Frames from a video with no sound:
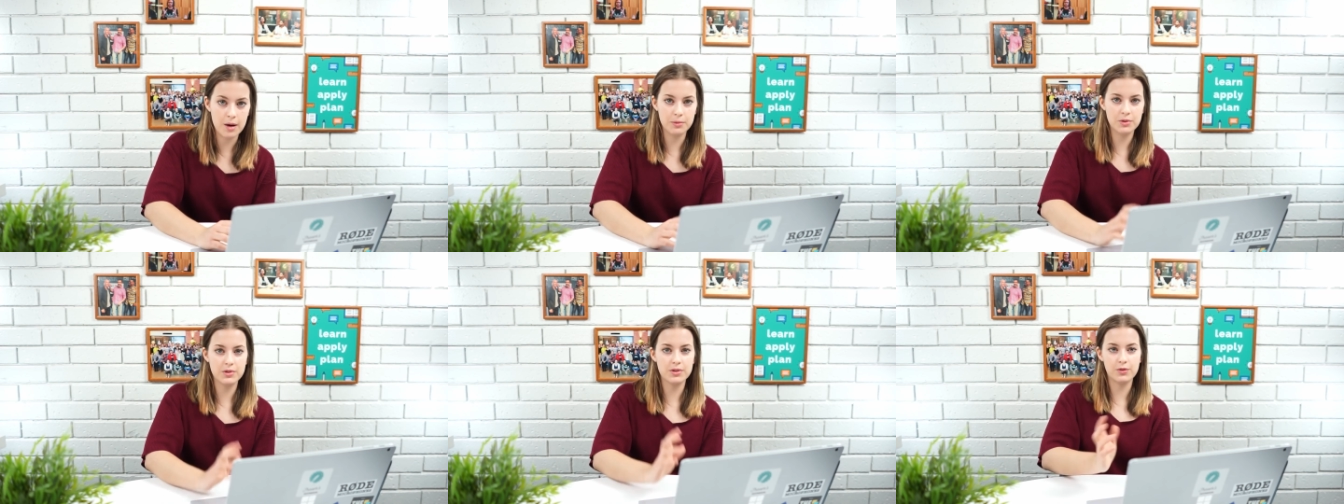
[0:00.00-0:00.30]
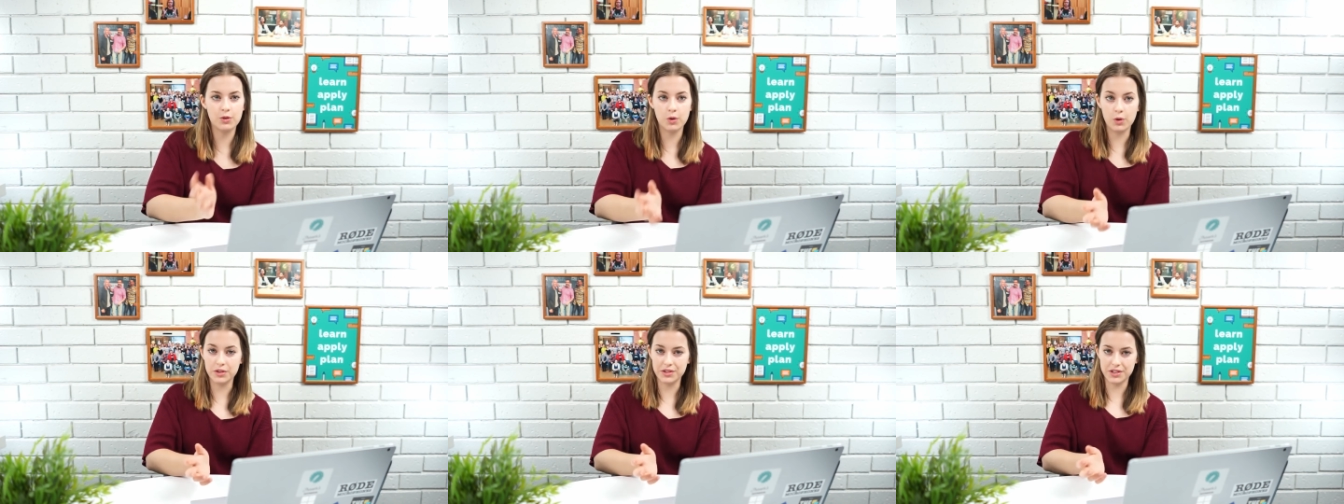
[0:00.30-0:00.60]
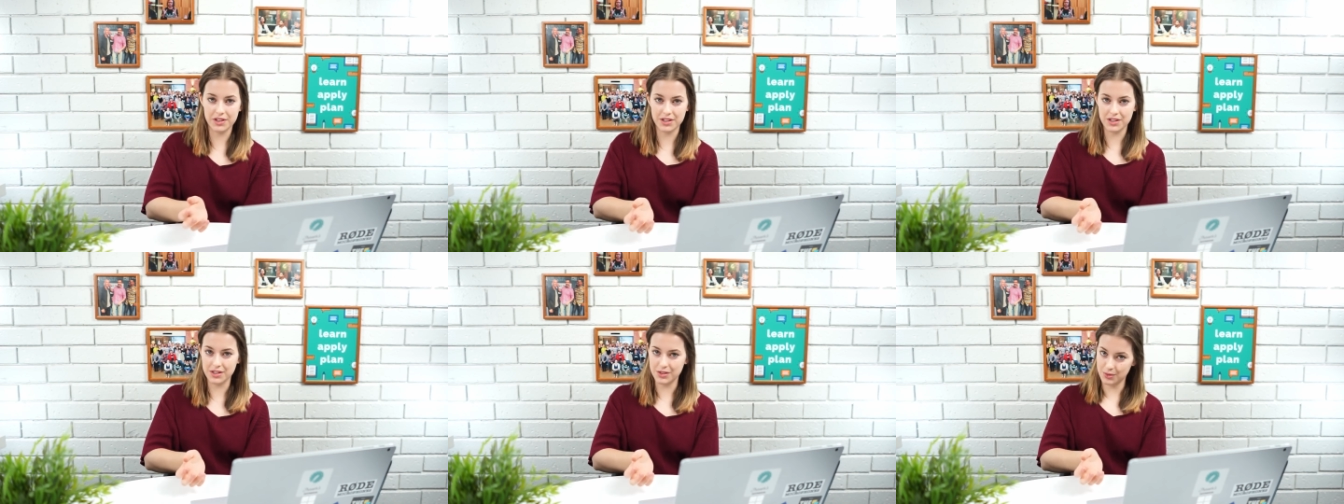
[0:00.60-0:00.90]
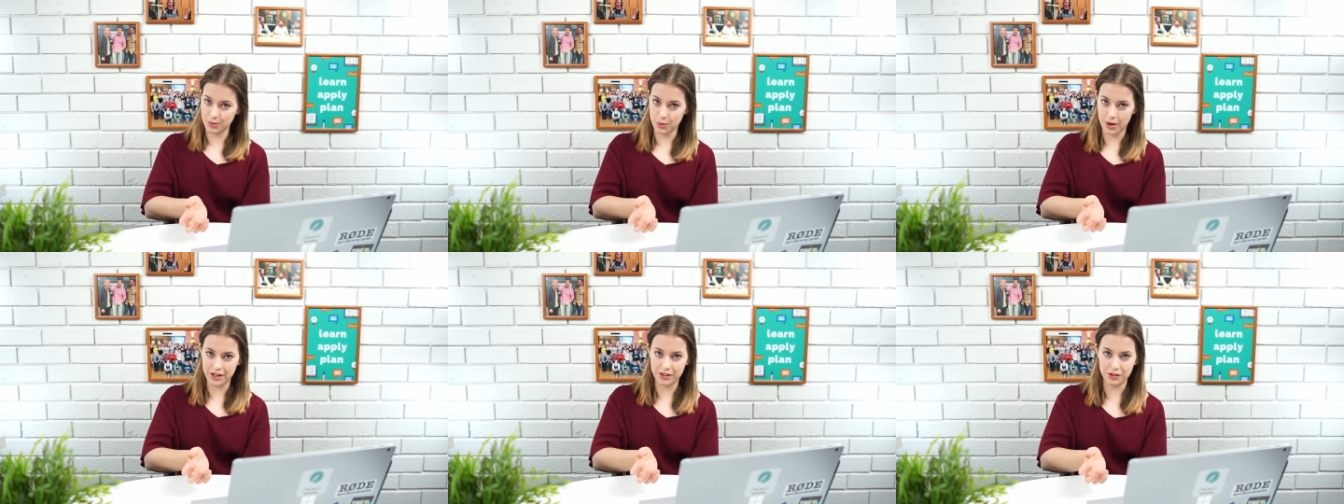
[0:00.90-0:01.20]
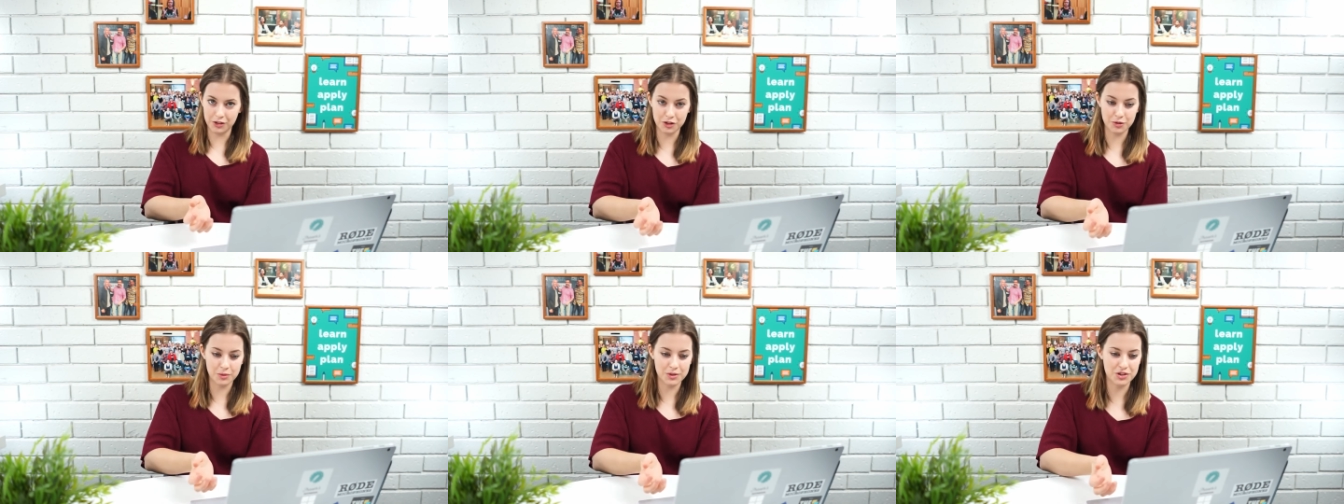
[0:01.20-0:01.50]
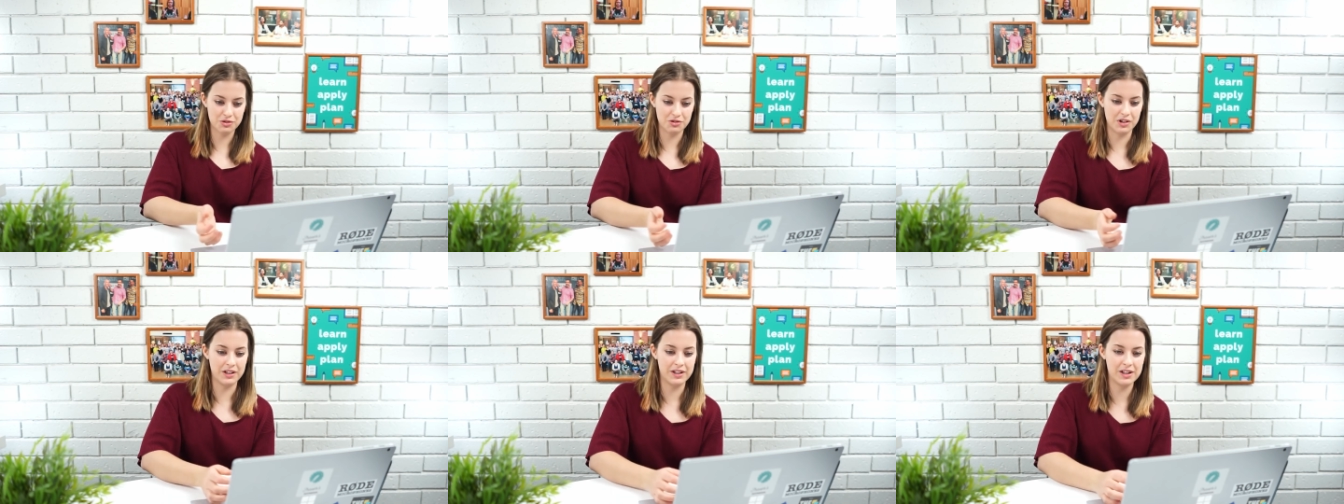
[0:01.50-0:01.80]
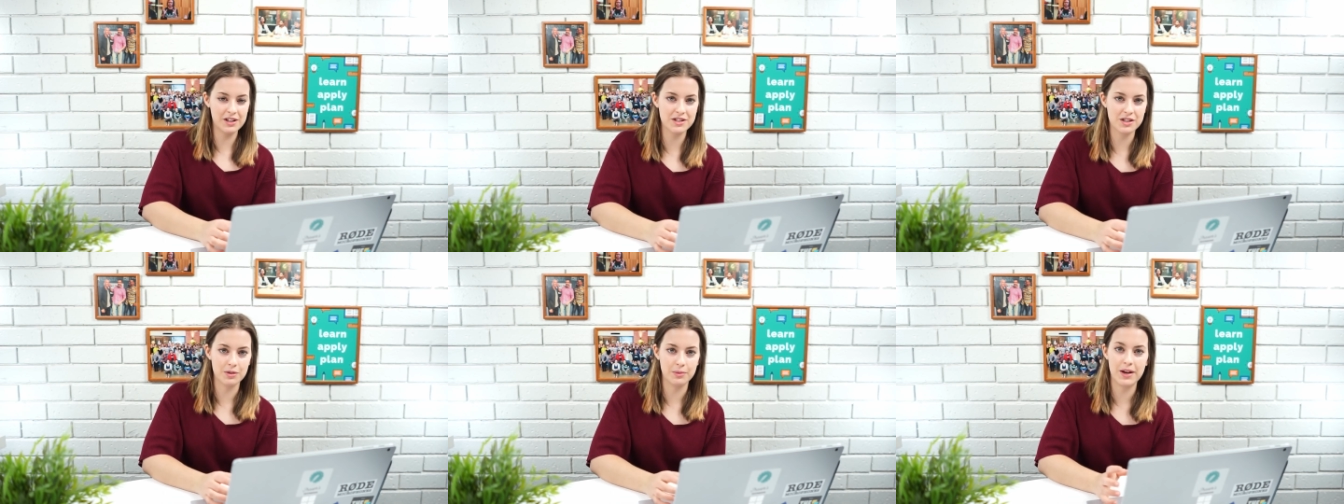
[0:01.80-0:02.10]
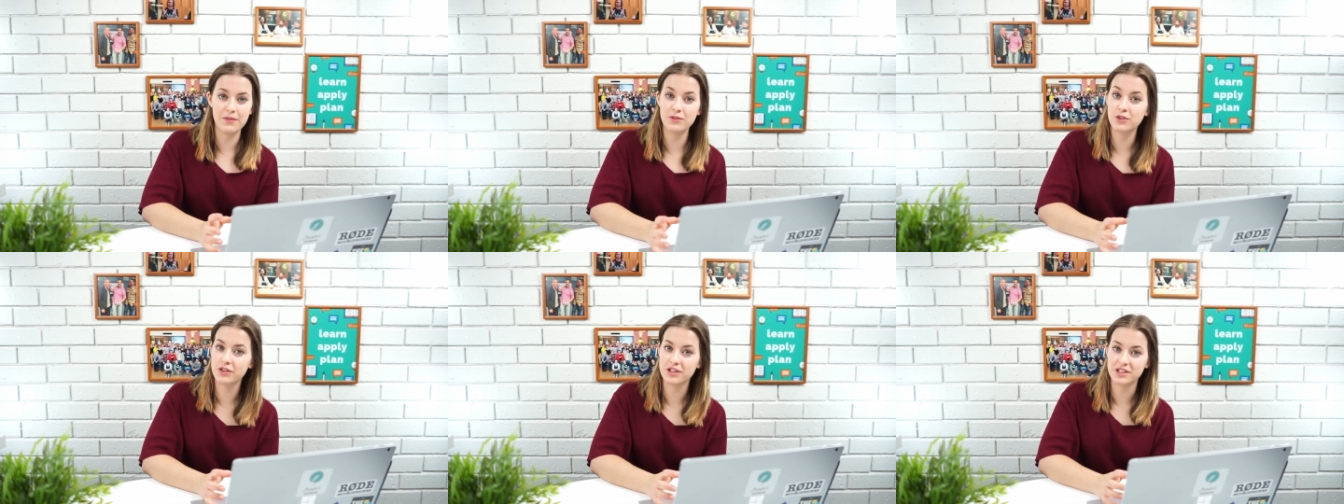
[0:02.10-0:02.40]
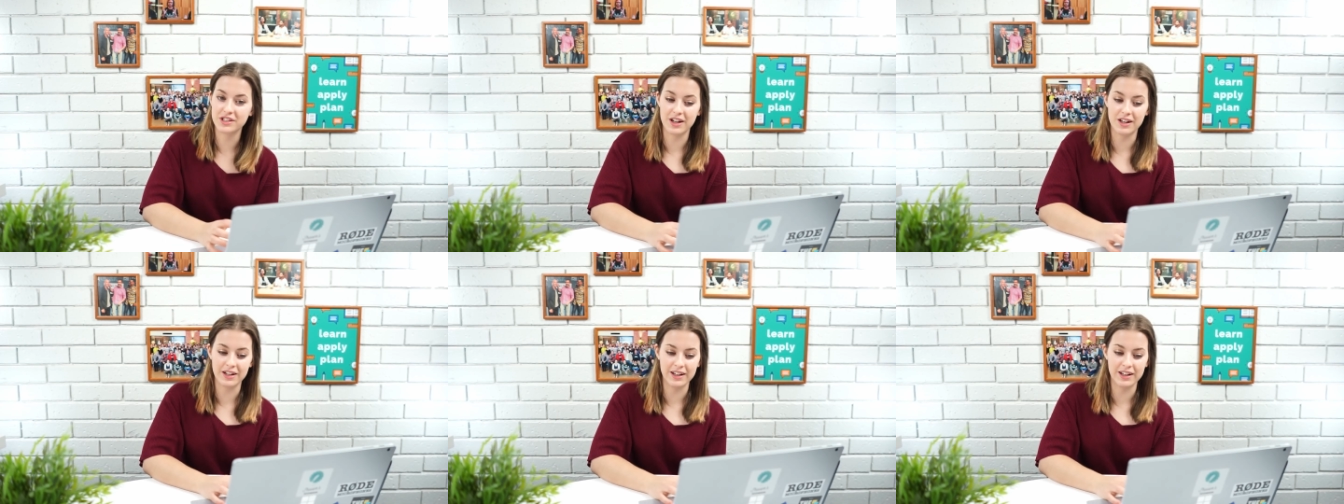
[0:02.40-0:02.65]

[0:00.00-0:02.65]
because of course this is quite new to Australia, so we haven't got the data